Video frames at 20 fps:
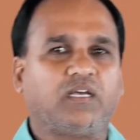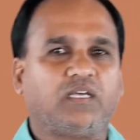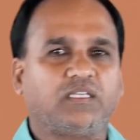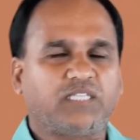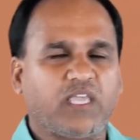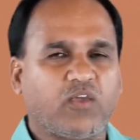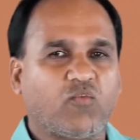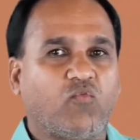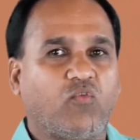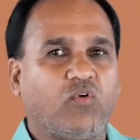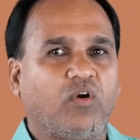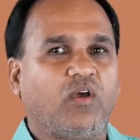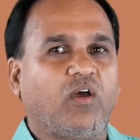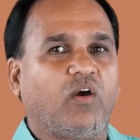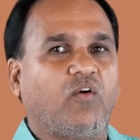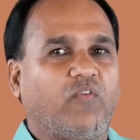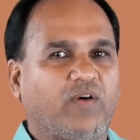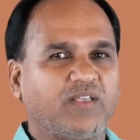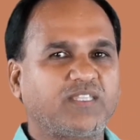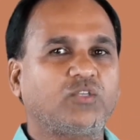See,
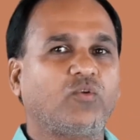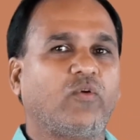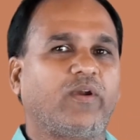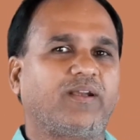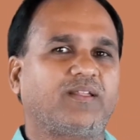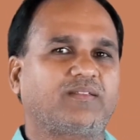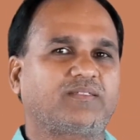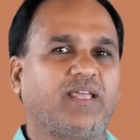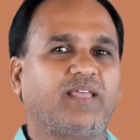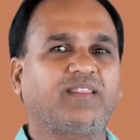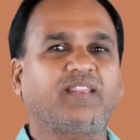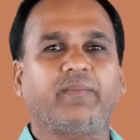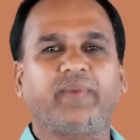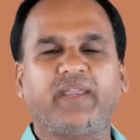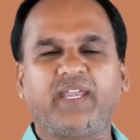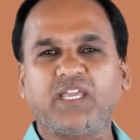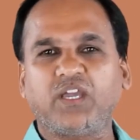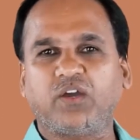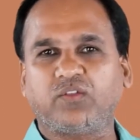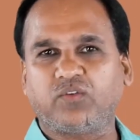first you understand the
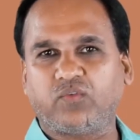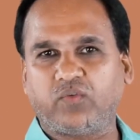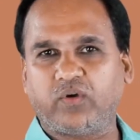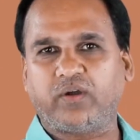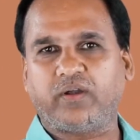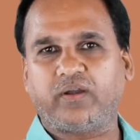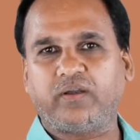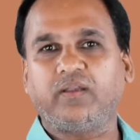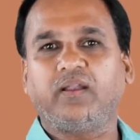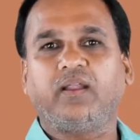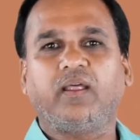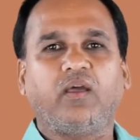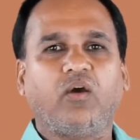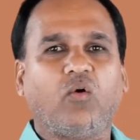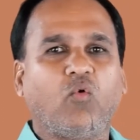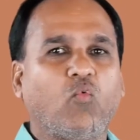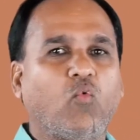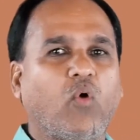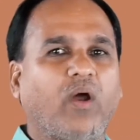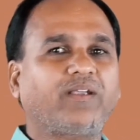meaning of the word.
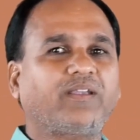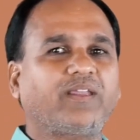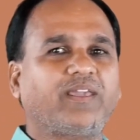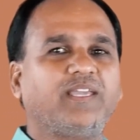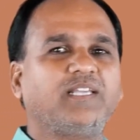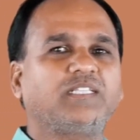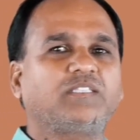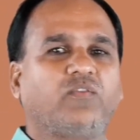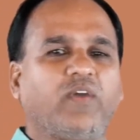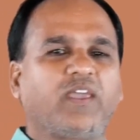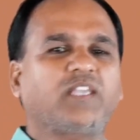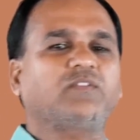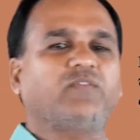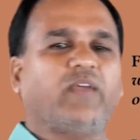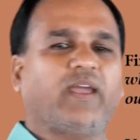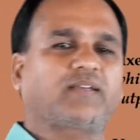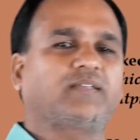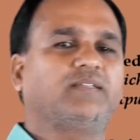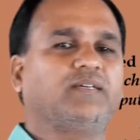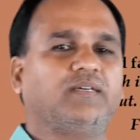What is fixed
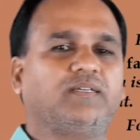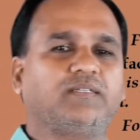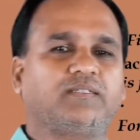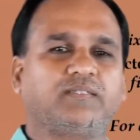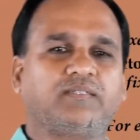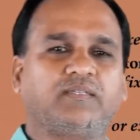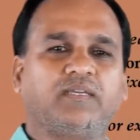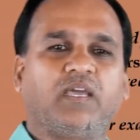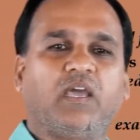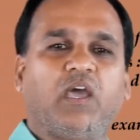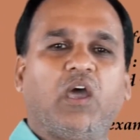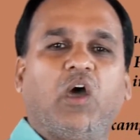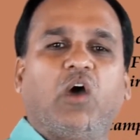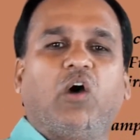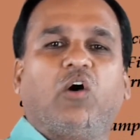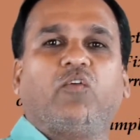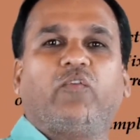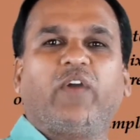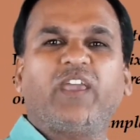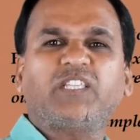factors?
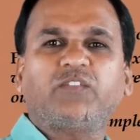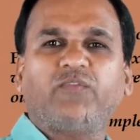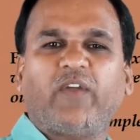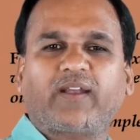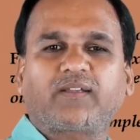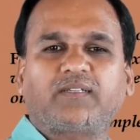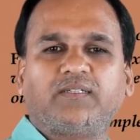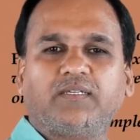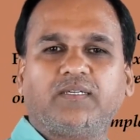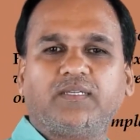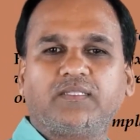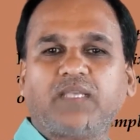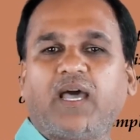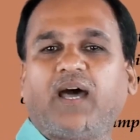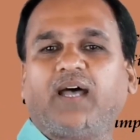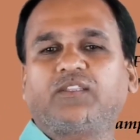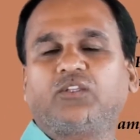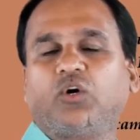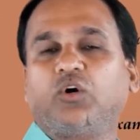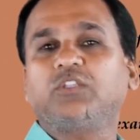Fixed factors
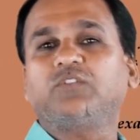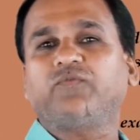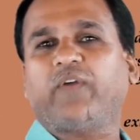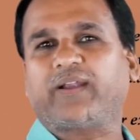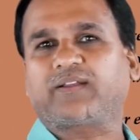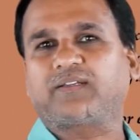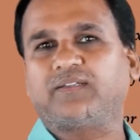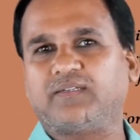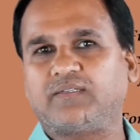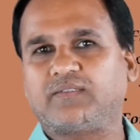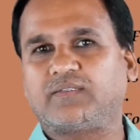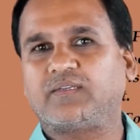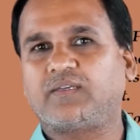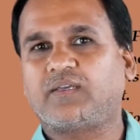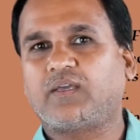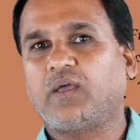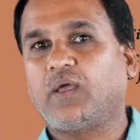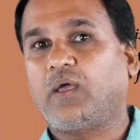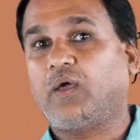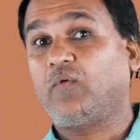are those factors
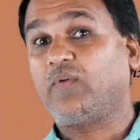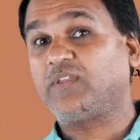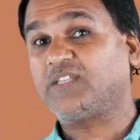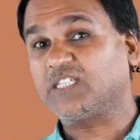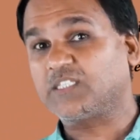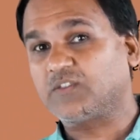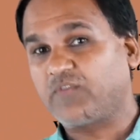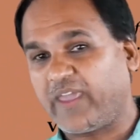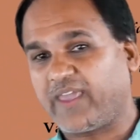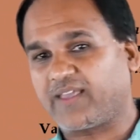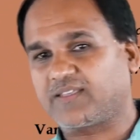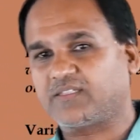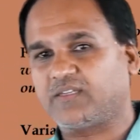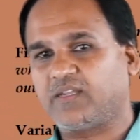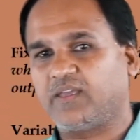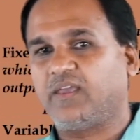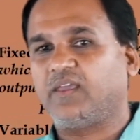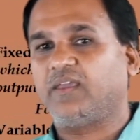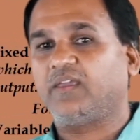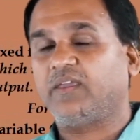which is fixed
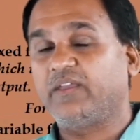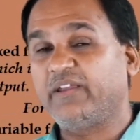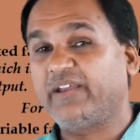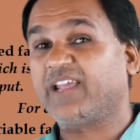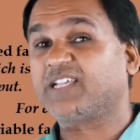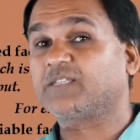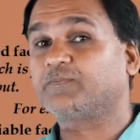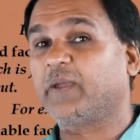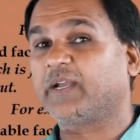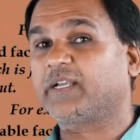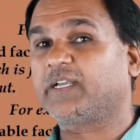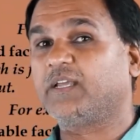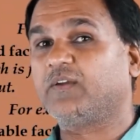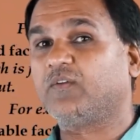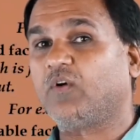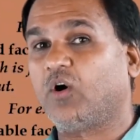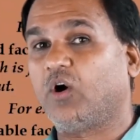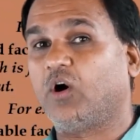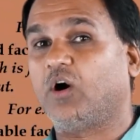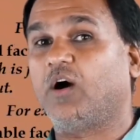
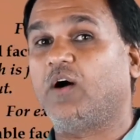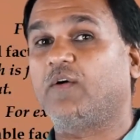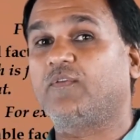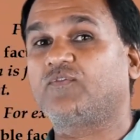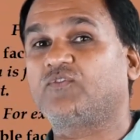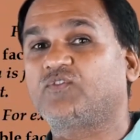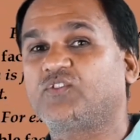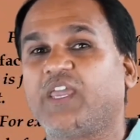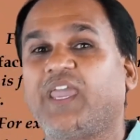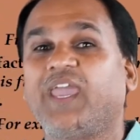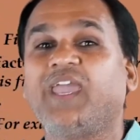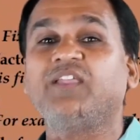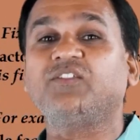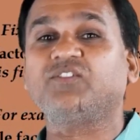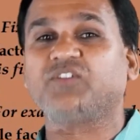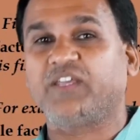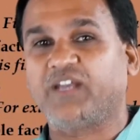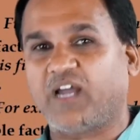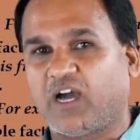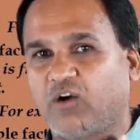irrespective of change
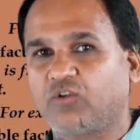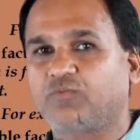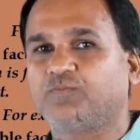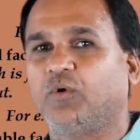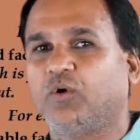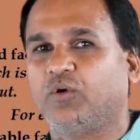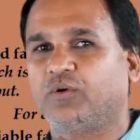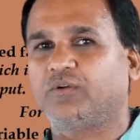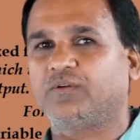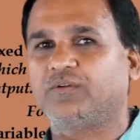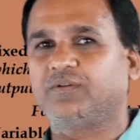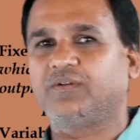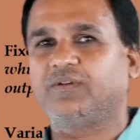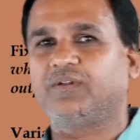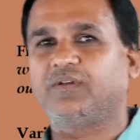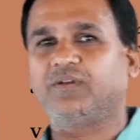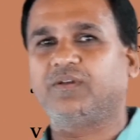in output.